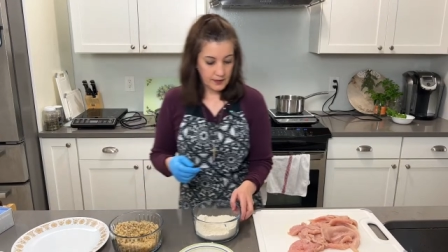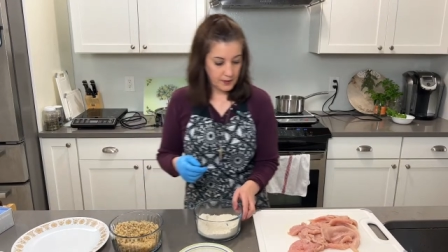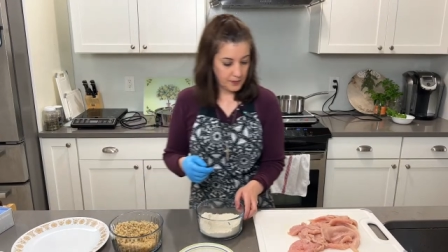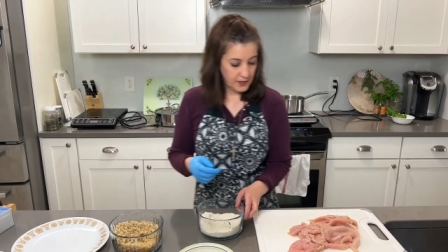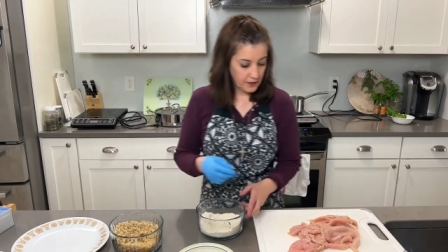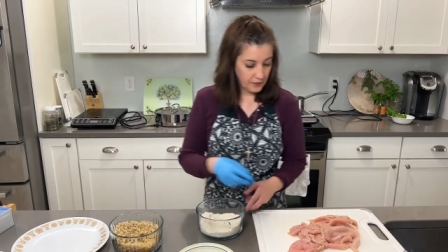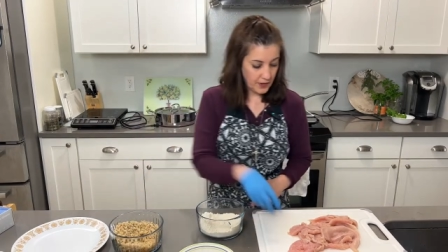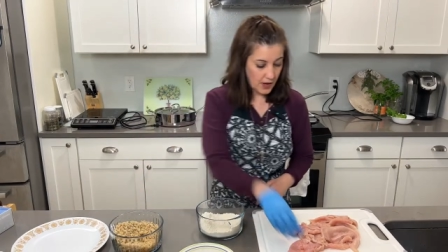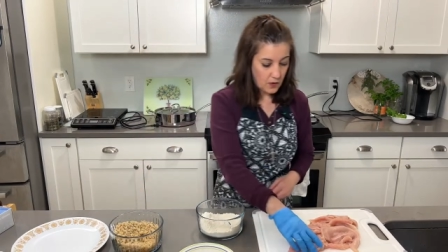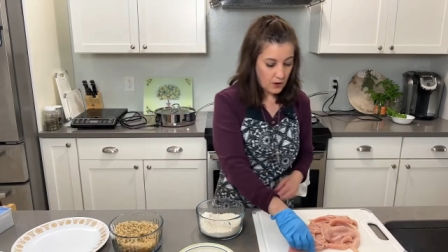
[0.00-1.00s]
Dip it in the
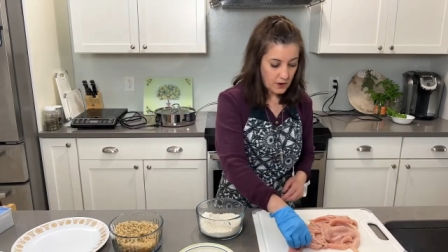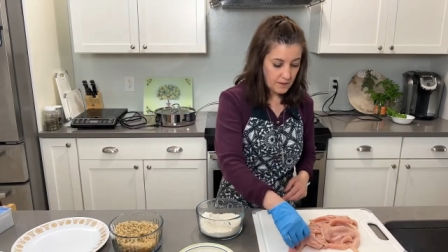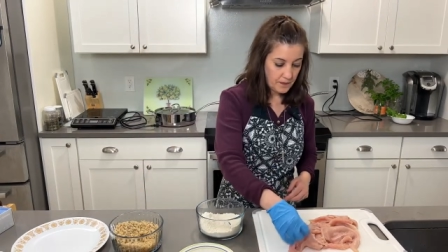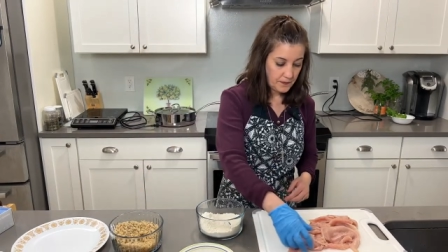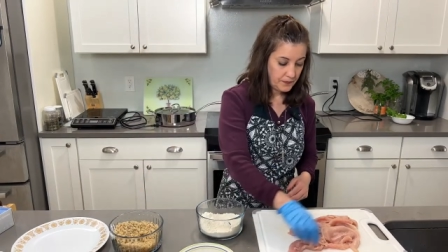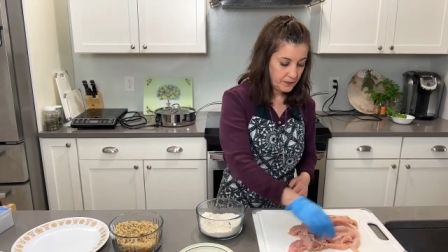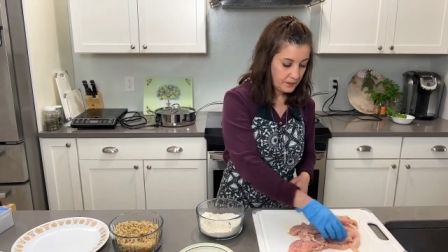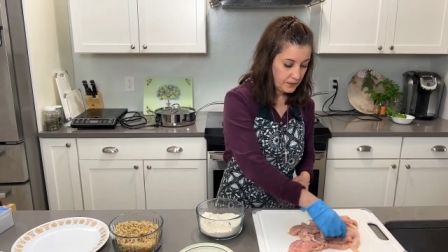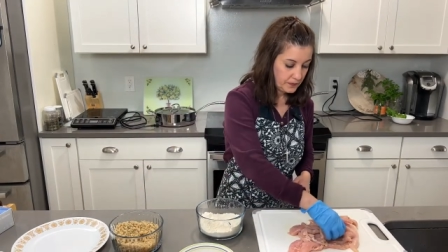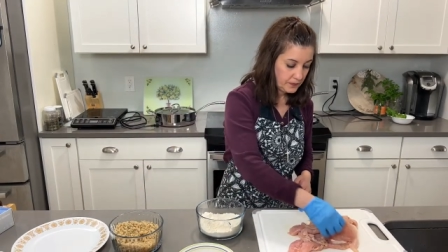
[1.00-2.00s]
flour,
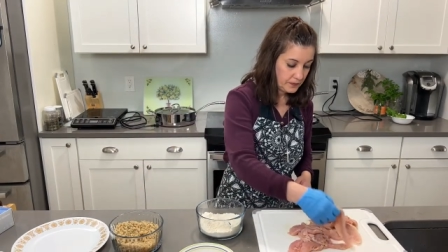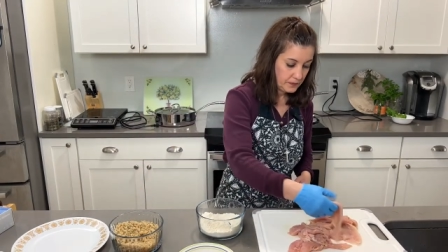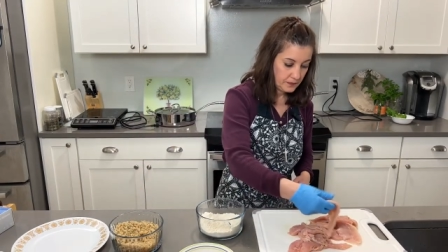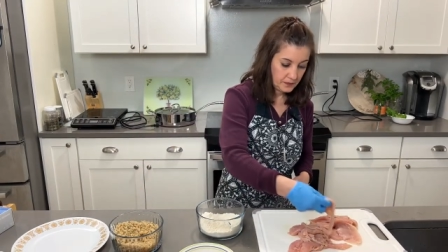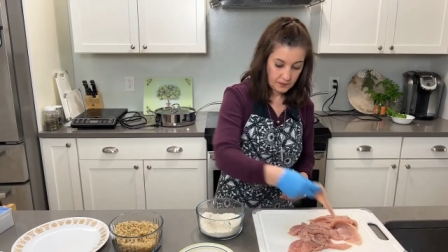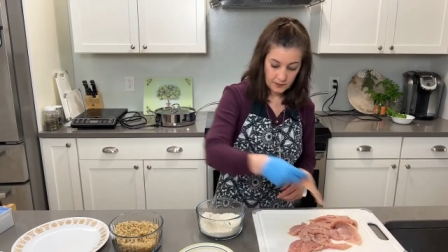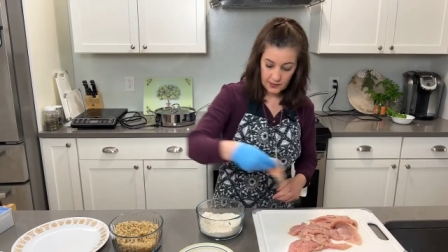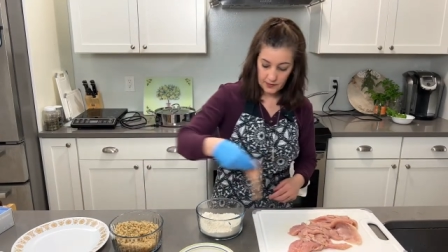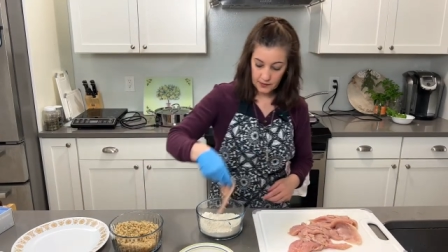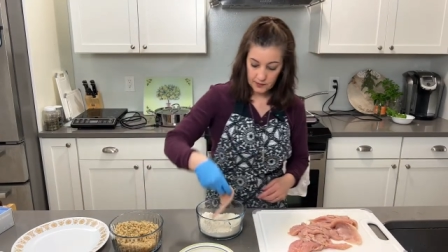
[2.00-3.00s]

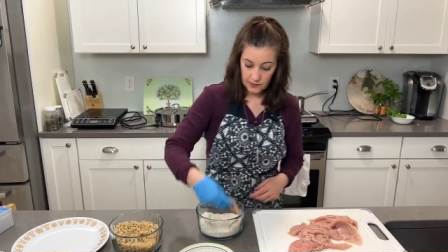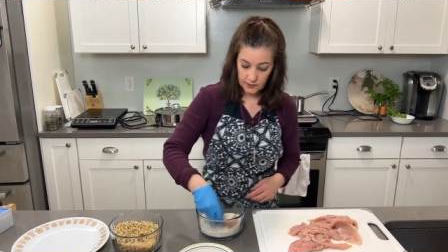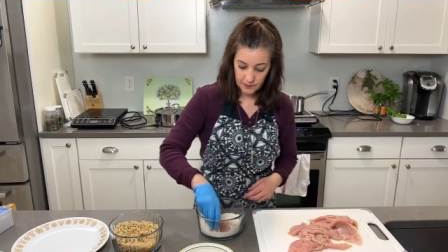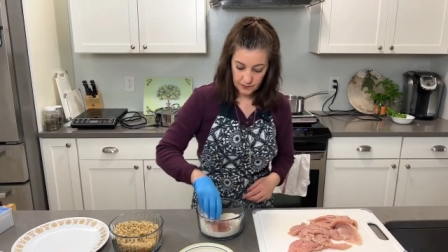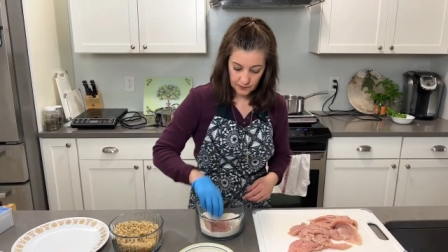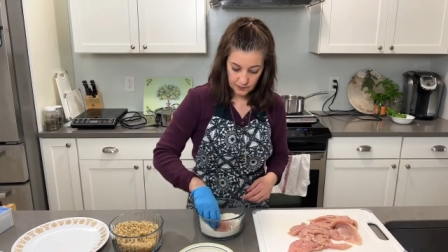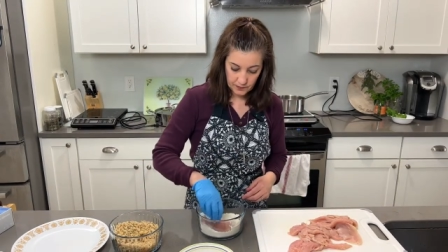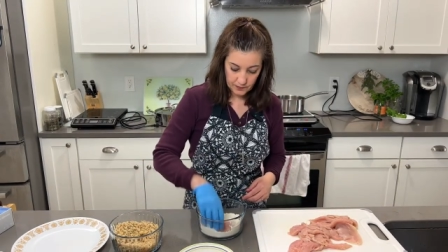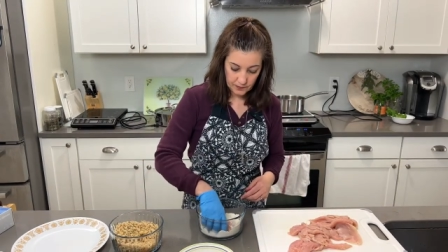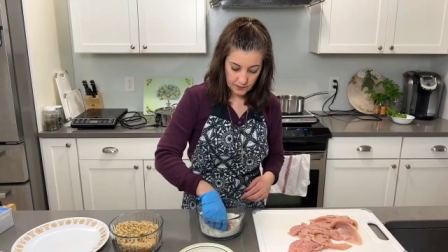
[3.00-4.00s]
like this.
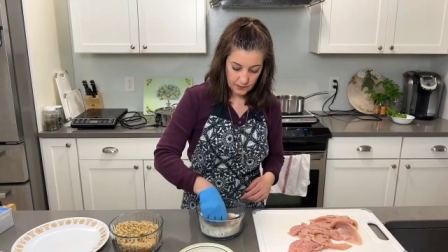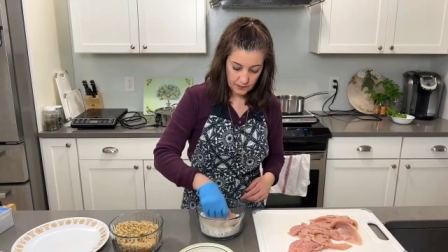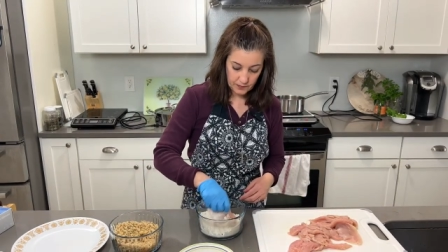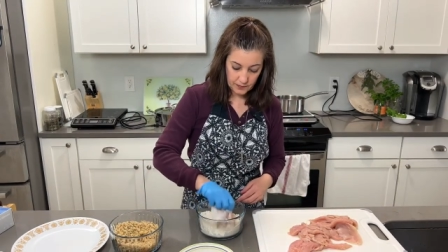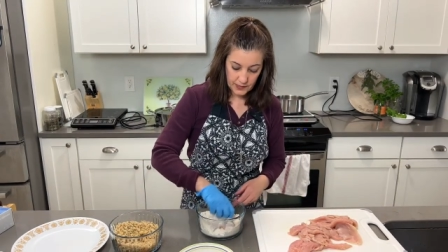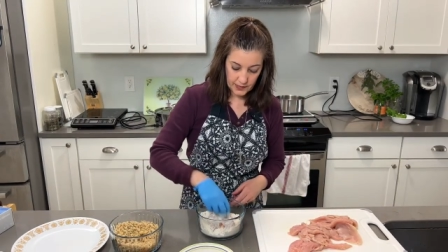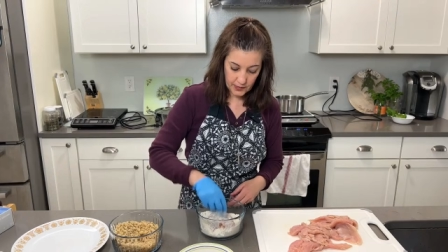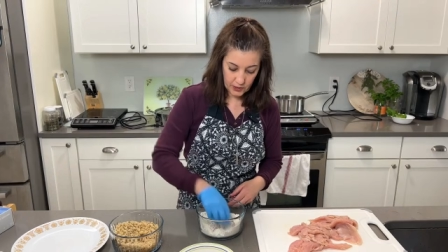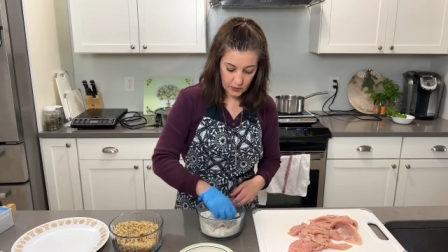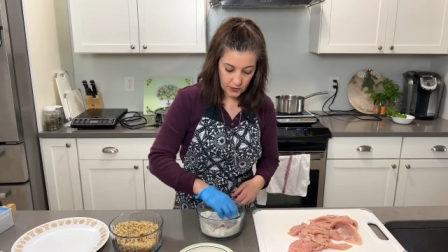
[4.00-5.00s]
Get
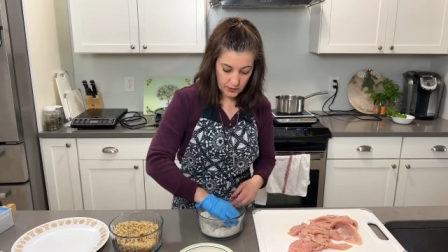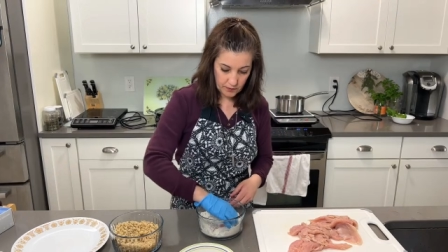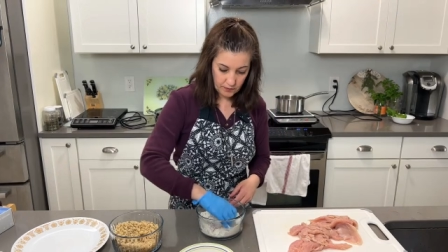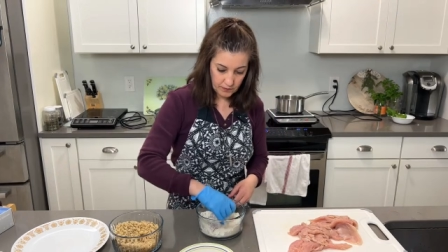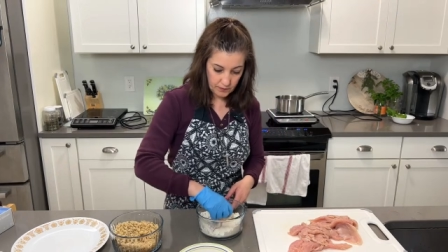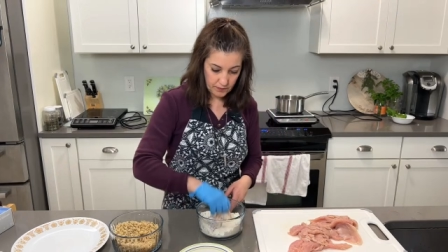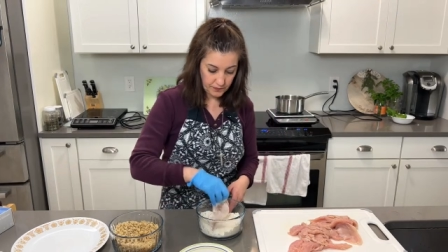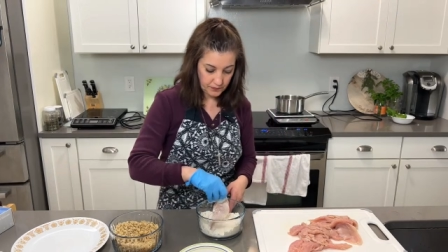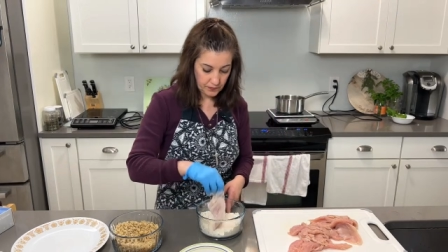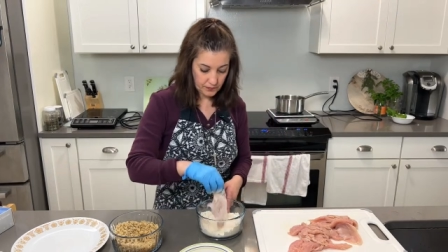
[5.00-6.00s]
it coated,
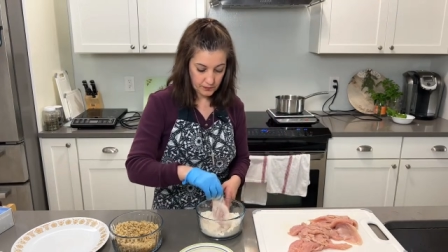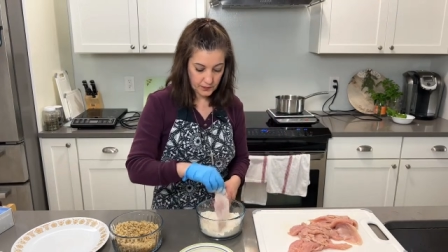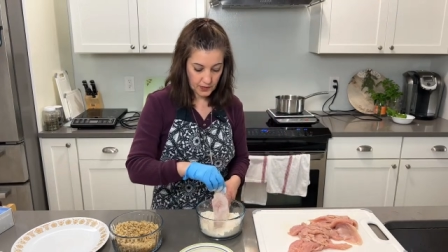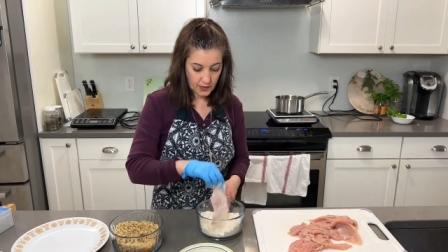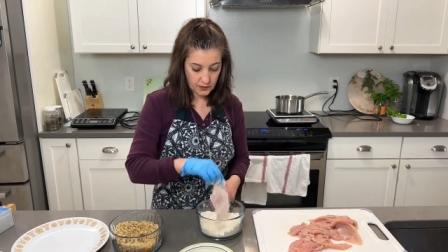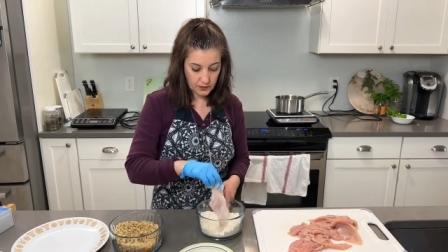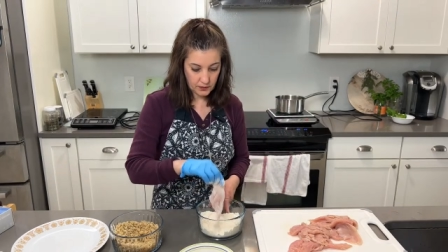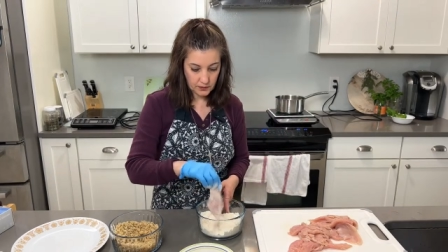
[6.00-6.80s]
okay?